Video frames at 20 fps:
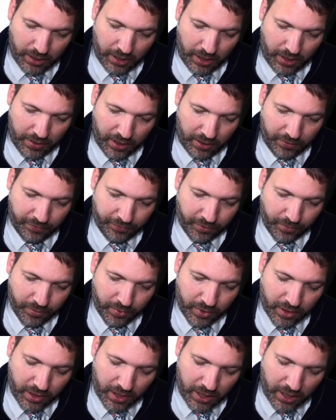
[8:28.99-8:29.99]
And then
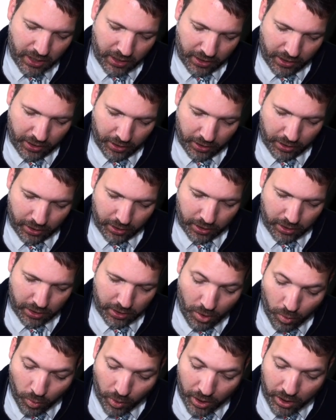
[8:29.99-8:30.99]
from there,
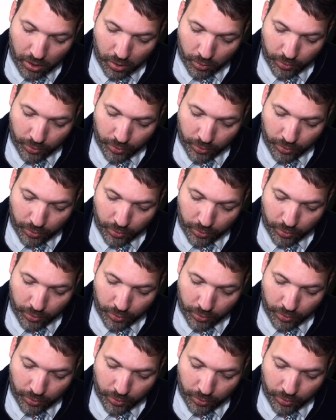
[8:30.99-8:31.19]
well,